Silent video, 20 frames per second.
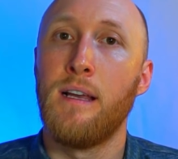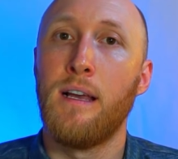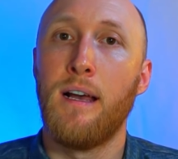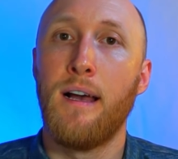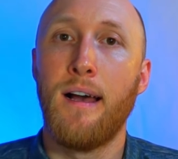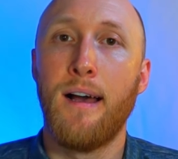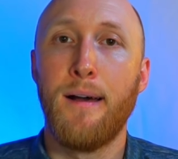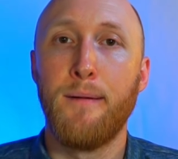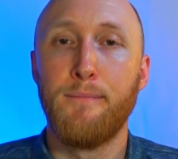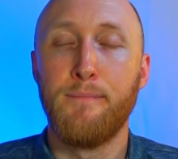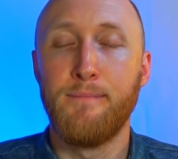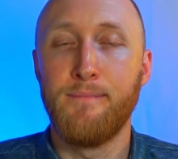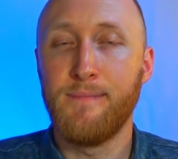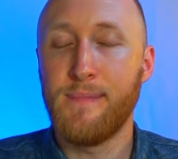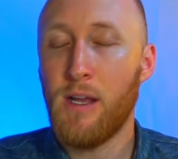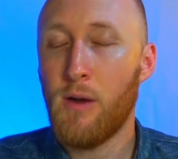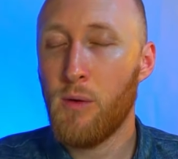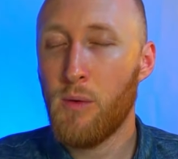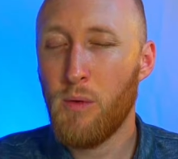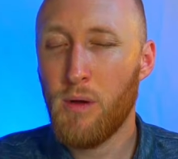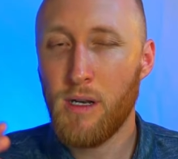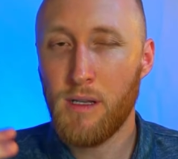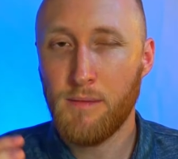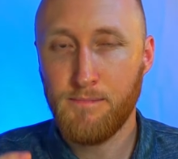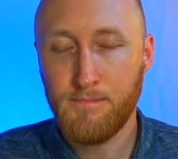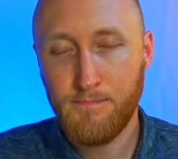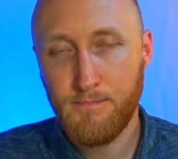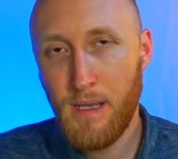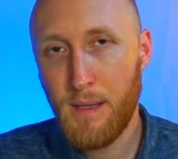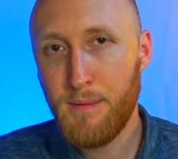Now we want to
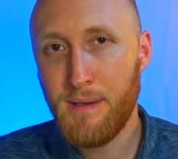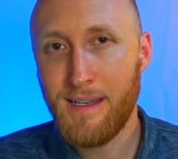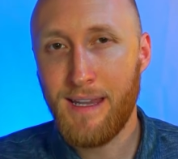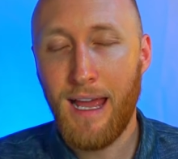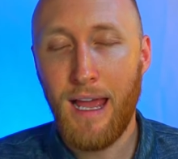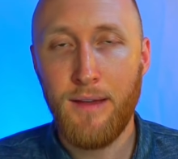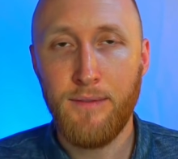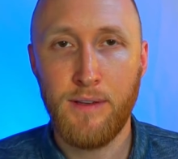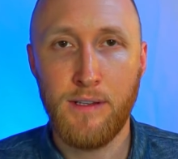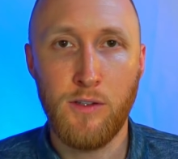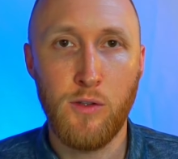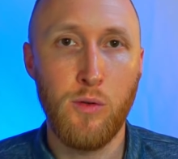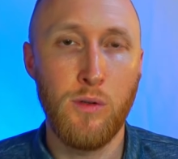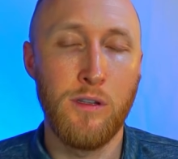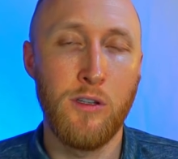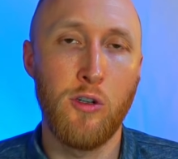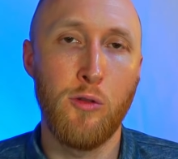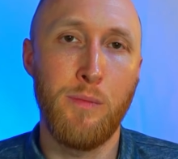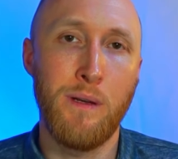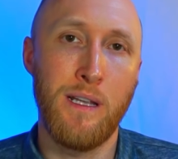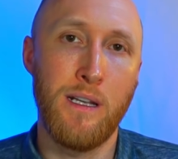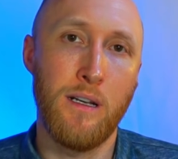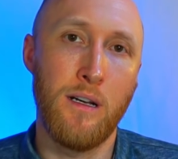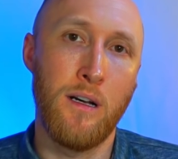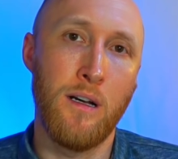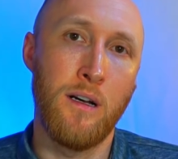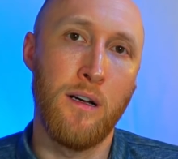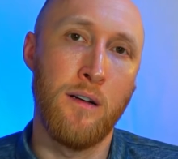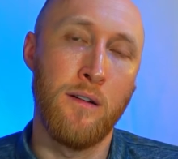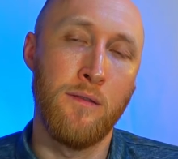maybe dive into a little bit
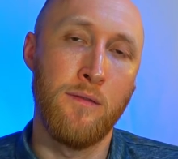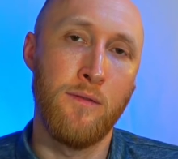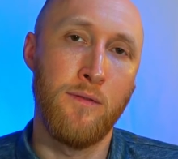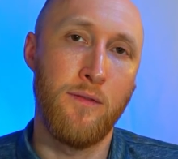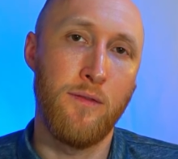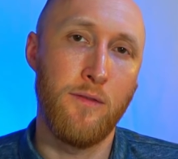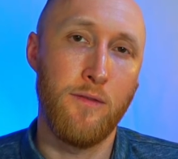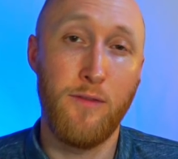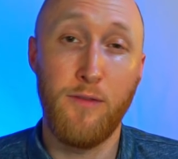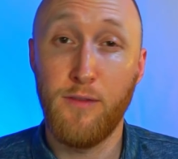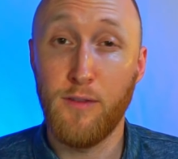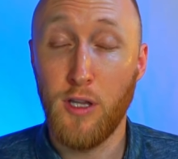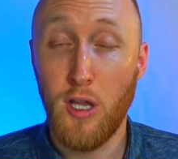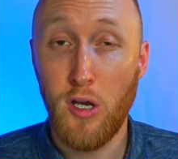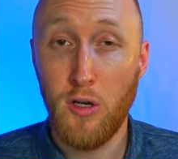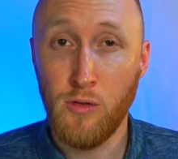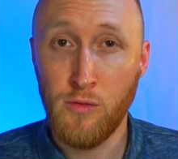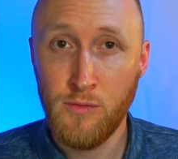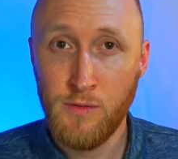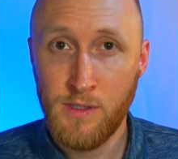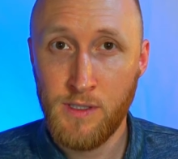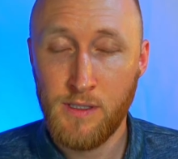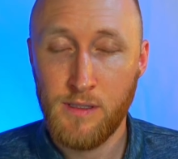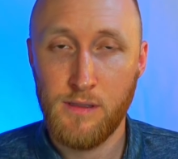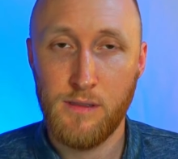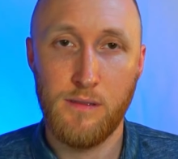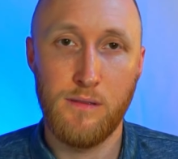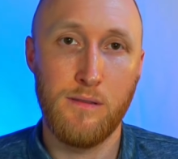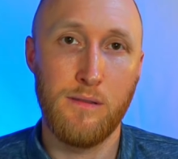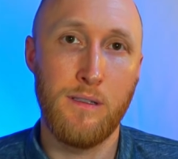of flows
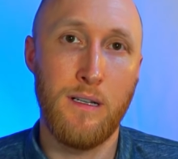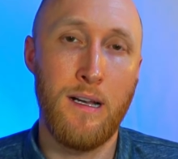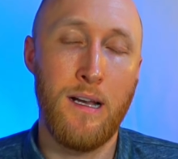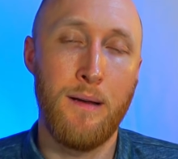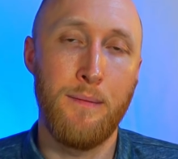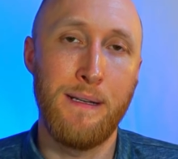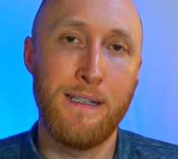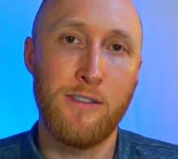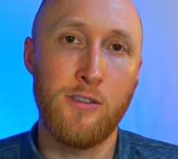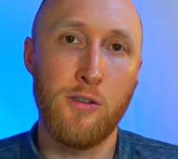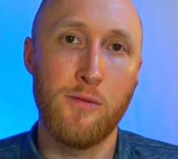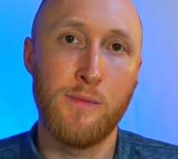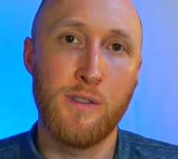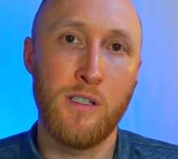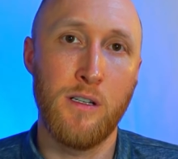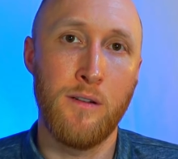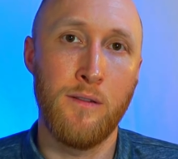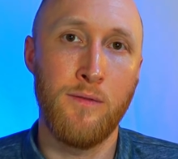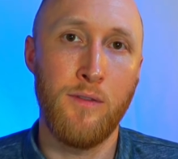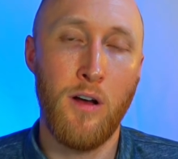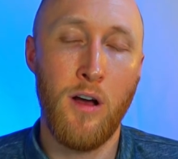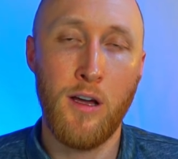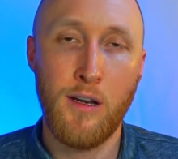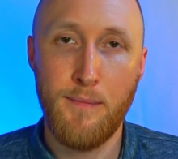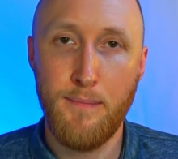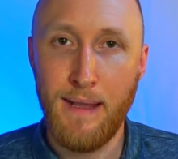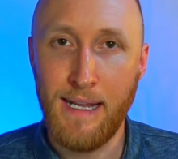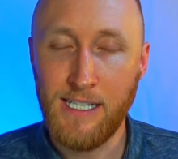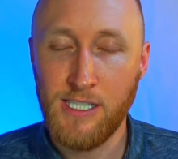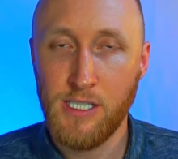in terms of
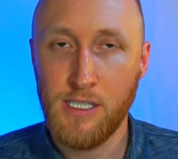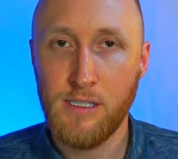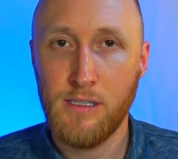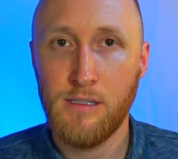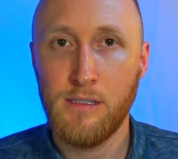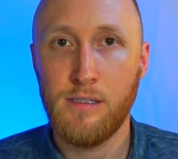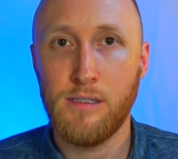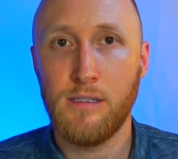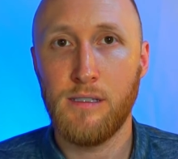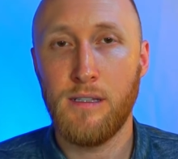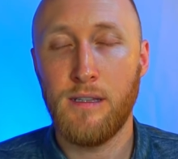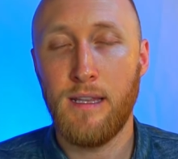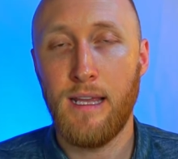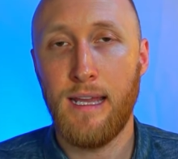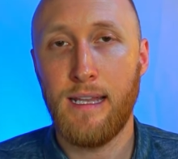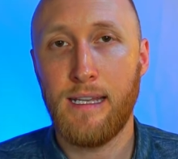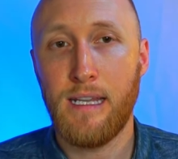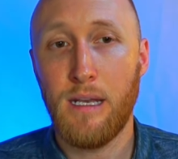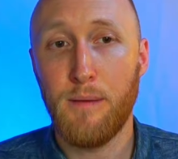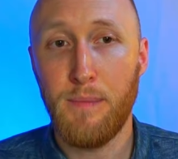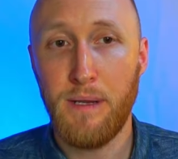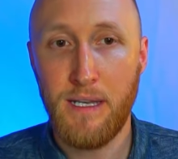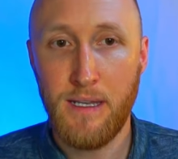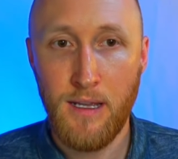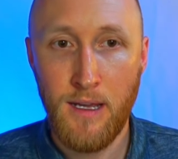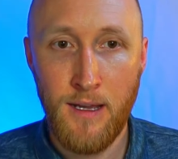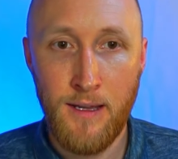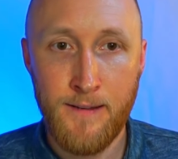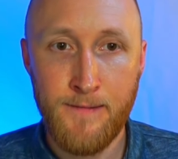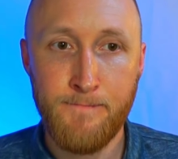automations that can be
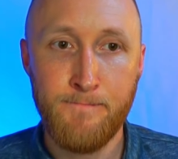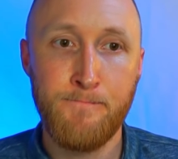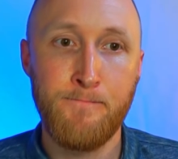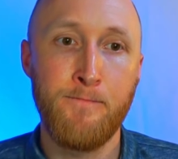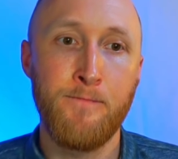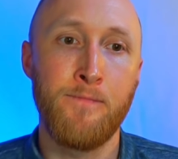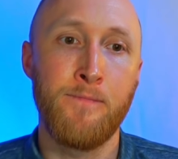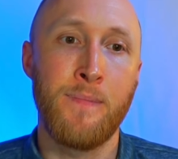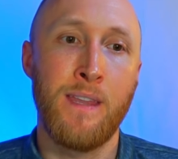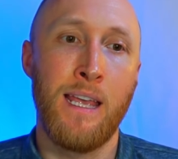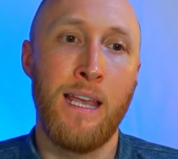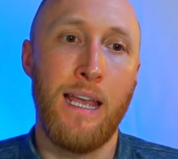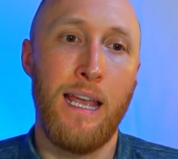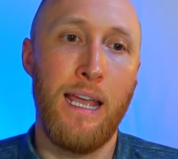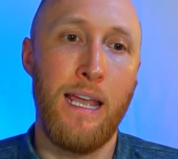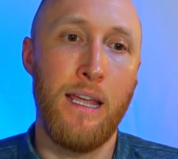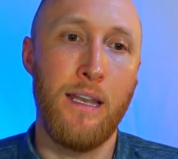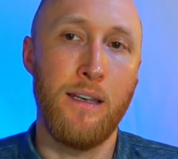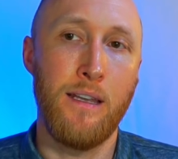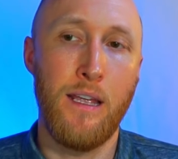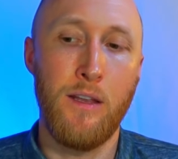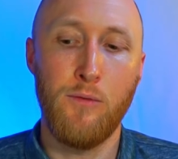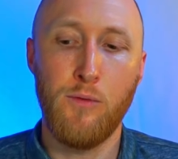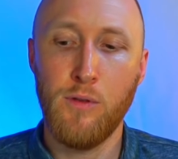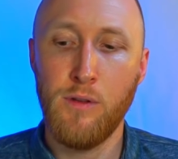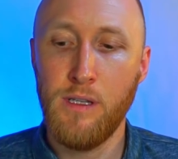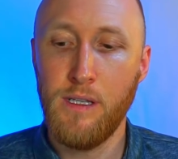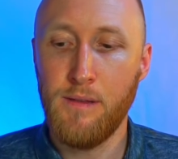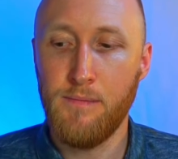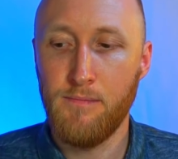done, and
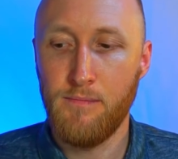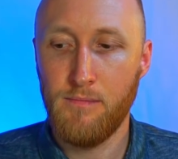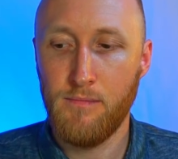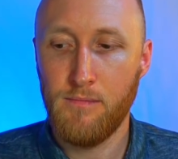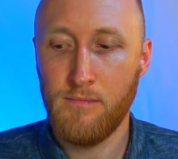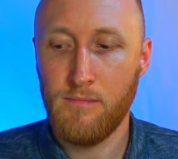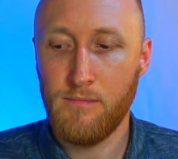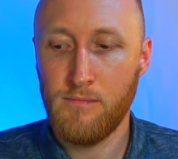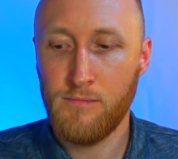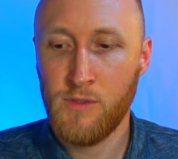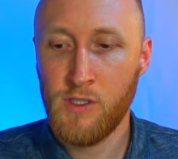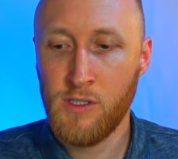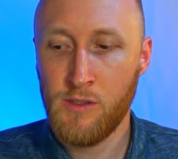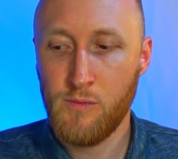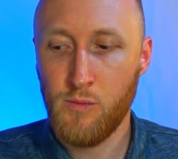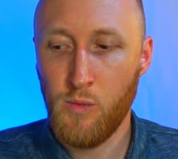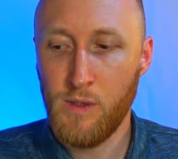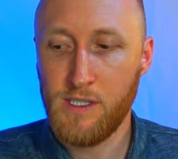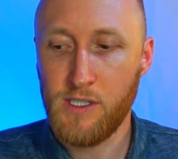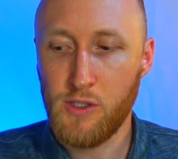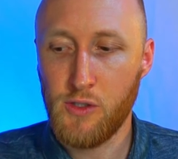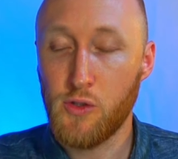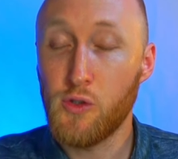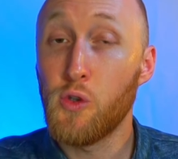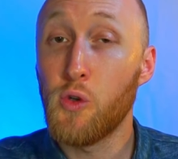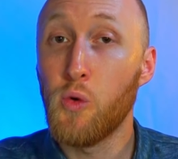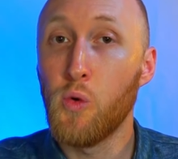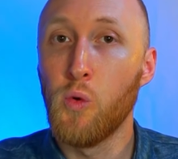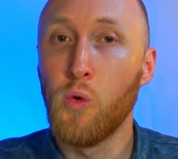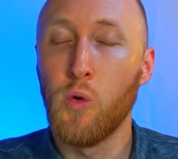really just which
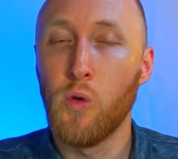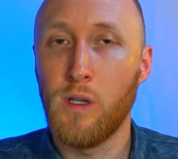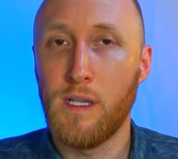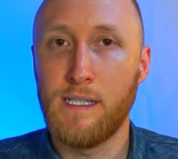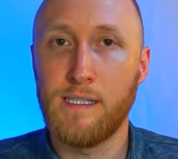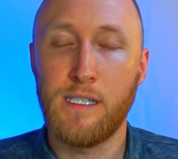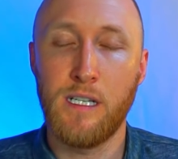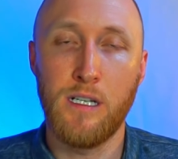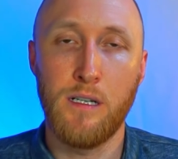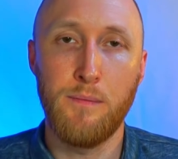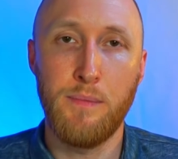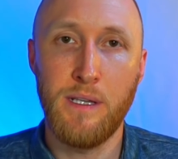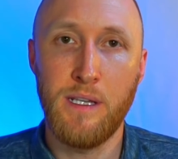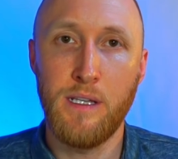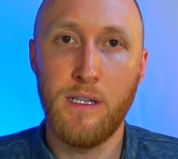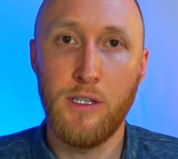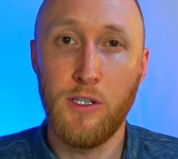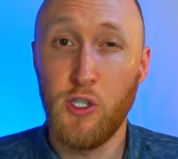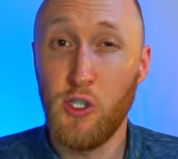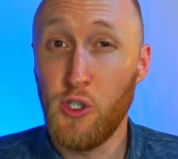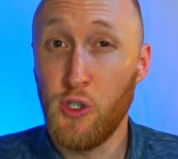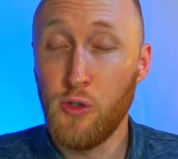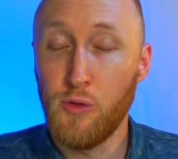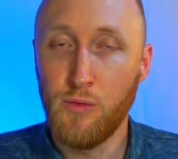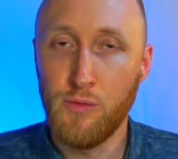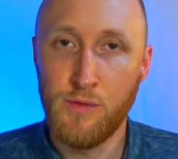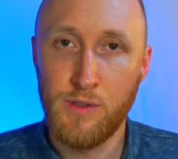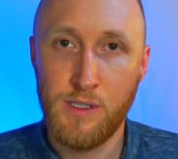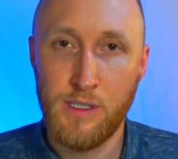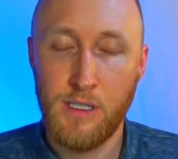tool is going to be
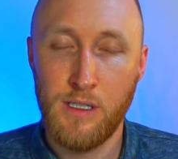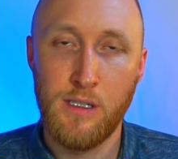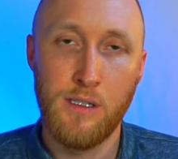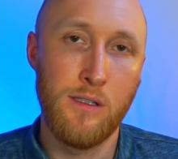used.